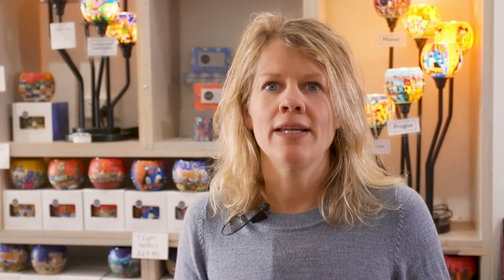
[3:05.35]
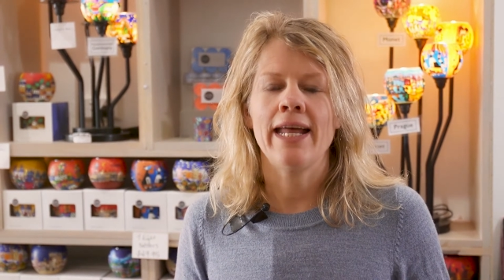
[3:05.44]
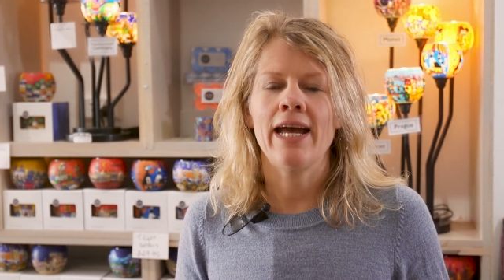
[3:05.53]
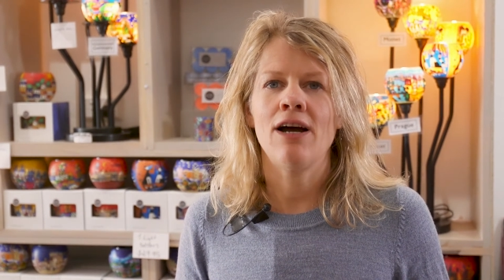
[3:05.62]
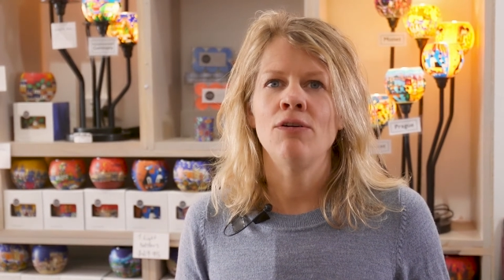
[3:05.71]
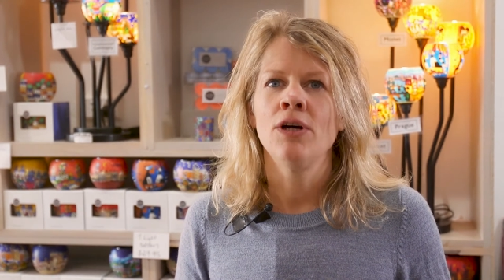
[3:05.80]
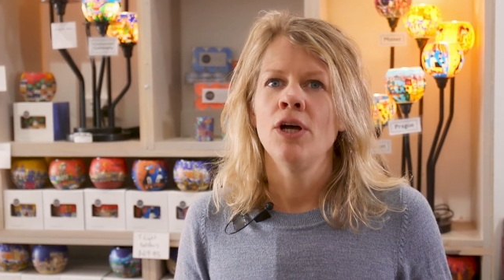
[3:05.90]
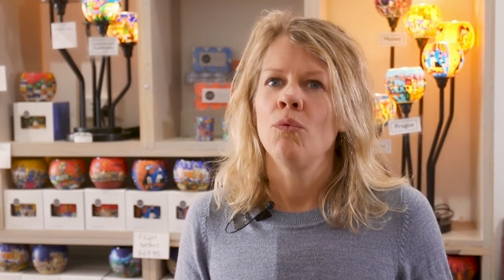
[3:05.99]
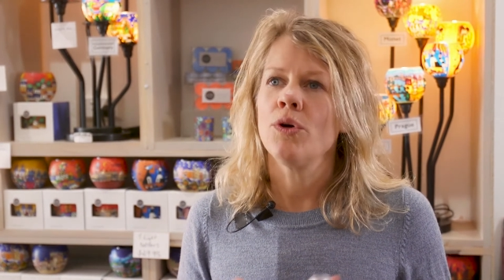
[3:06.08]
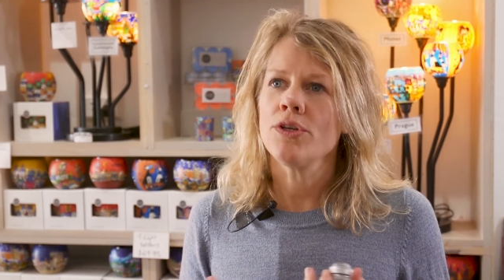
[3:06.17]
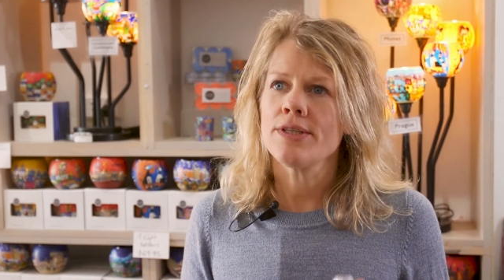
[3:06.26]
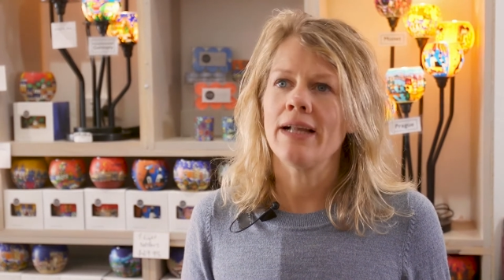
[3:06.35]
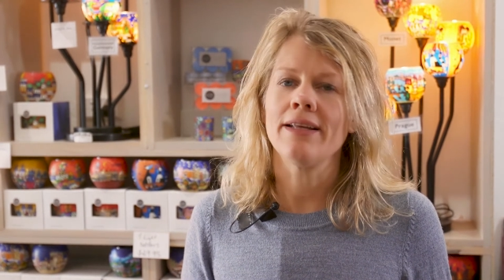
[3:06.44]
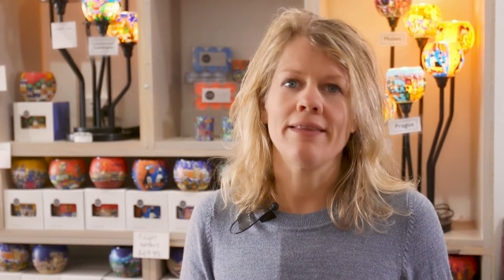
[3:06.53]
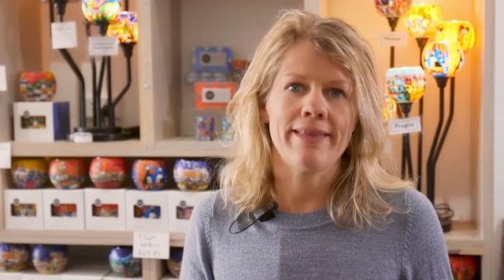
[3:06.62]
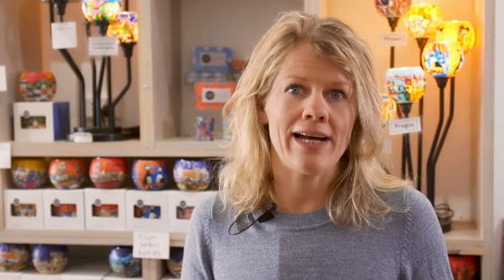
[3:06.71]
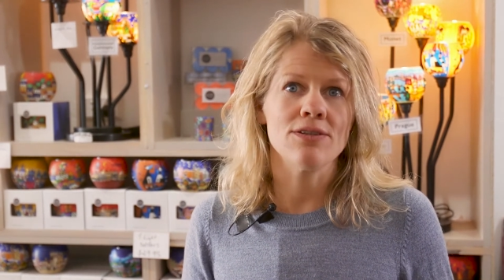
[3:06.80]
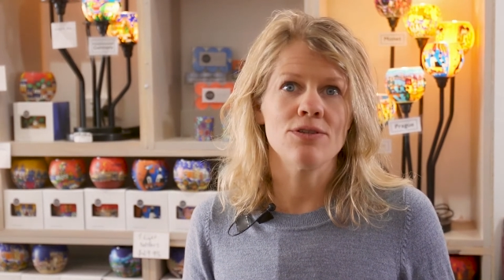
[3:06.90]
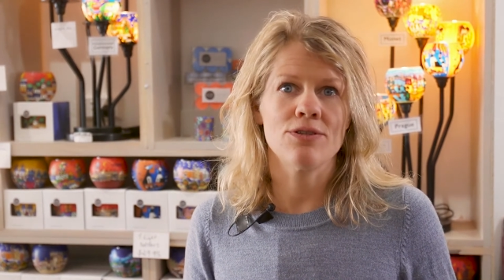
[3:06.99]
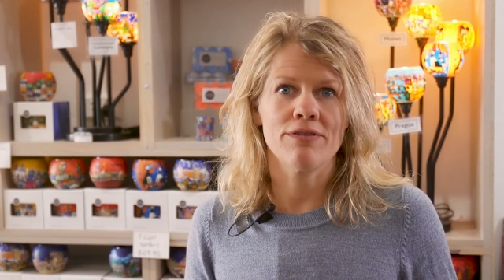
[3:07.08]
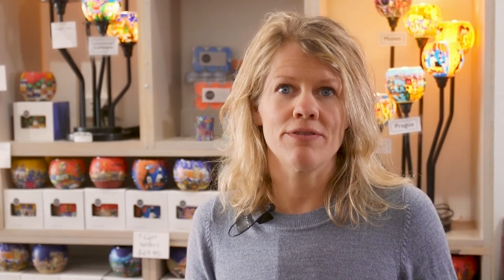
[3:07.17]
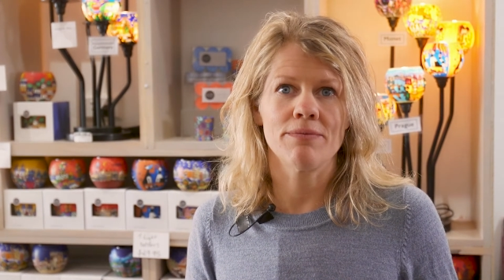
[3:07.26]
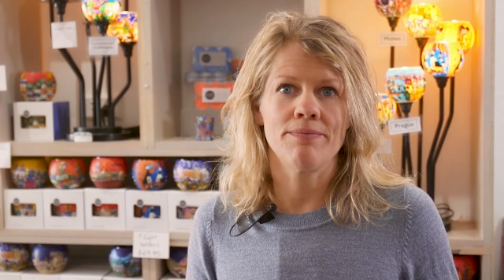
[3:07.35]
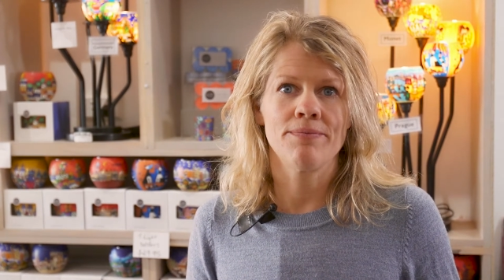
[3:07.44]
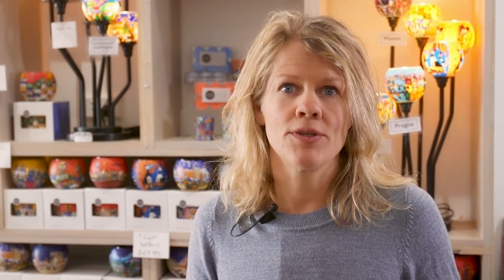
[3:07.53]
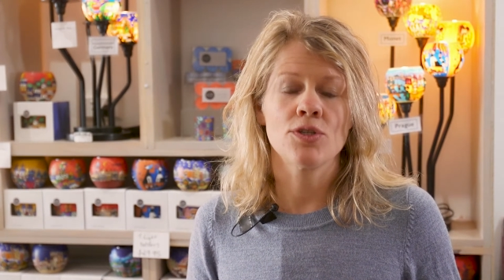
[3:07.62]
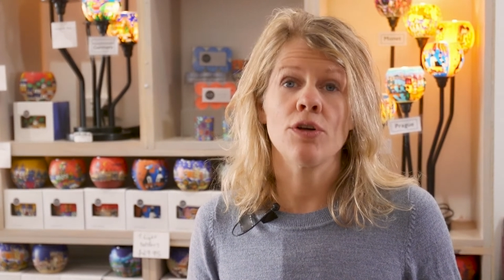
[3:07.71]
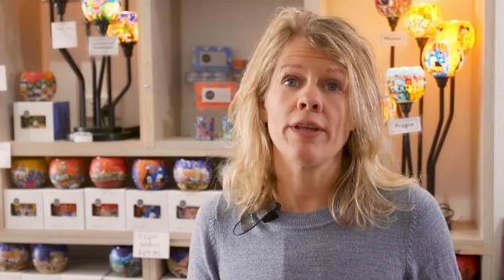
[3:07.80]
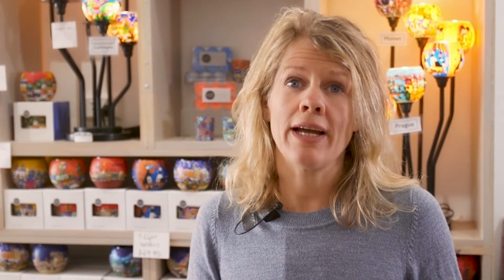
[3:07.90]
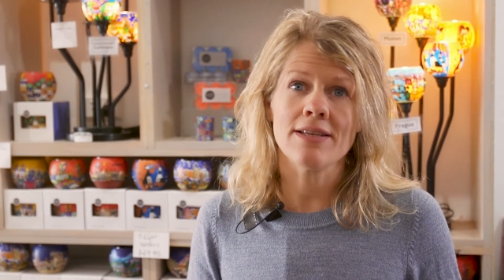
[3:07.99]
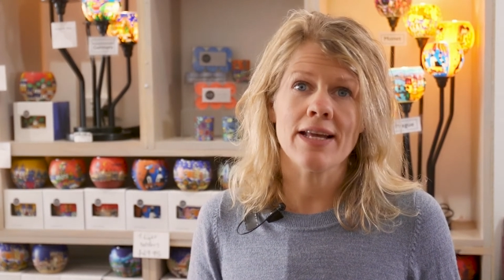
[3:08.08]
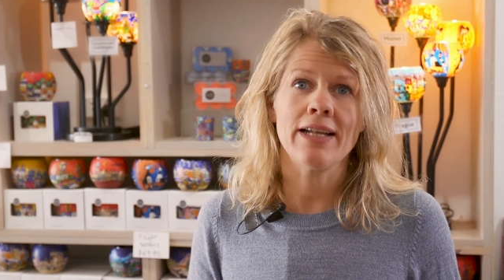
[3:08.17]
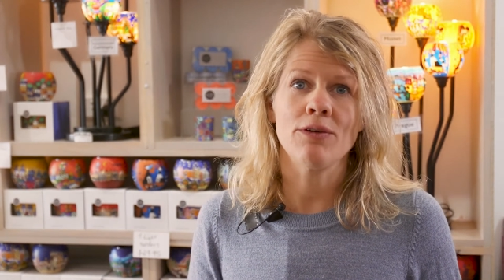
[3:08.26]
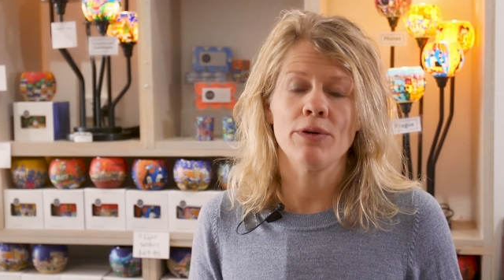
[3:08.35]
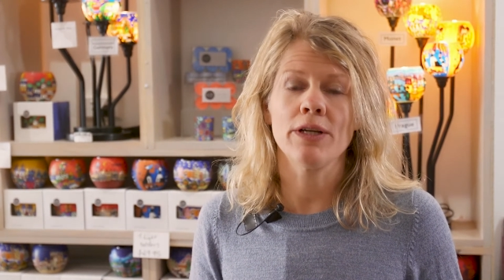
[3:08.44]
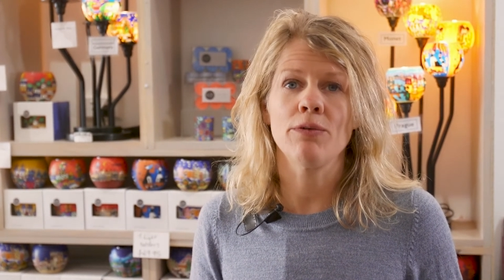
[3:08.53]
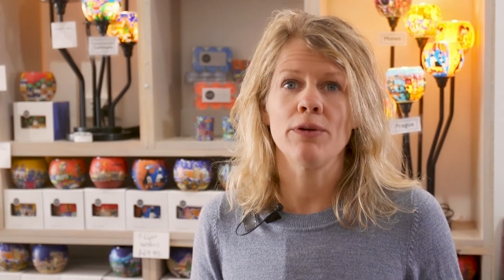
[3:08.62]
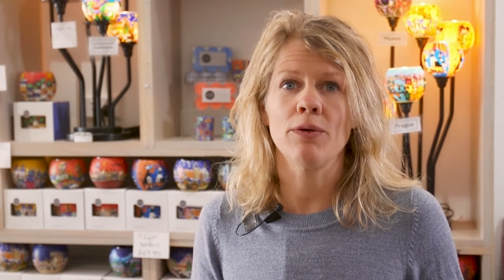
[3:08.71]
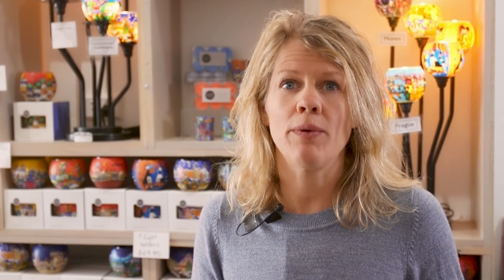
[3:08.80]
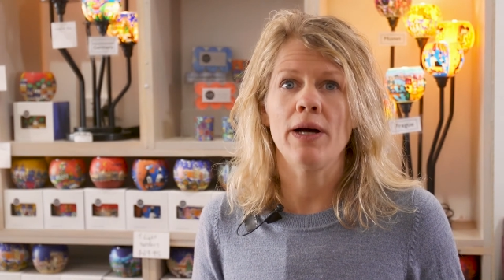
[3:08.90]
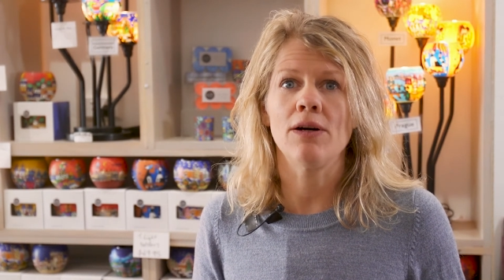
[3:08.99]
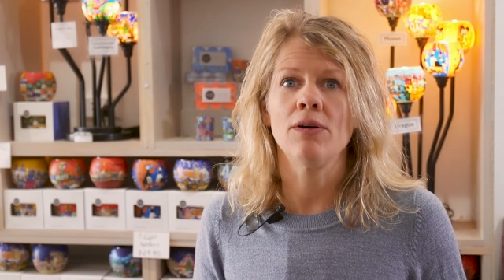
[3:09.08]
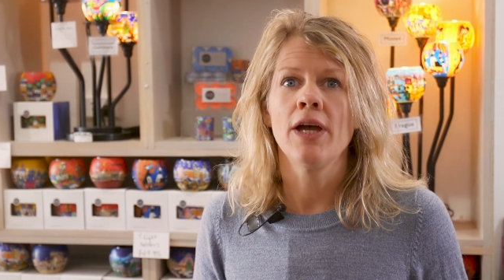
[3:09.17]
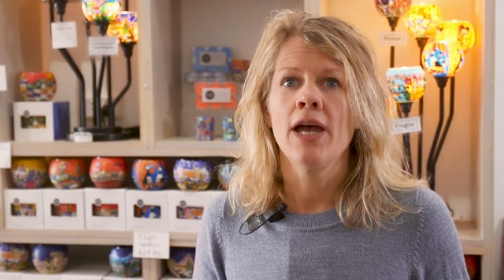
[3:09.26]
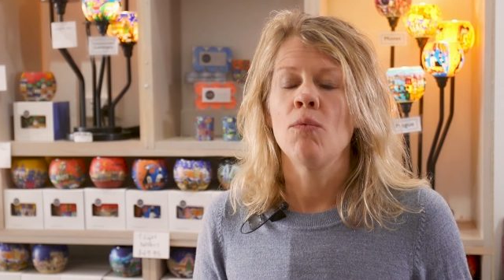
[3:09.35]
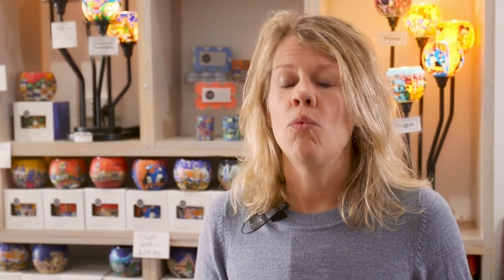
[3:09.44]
Now, we're selling thousands of them, so they are selling really, really well.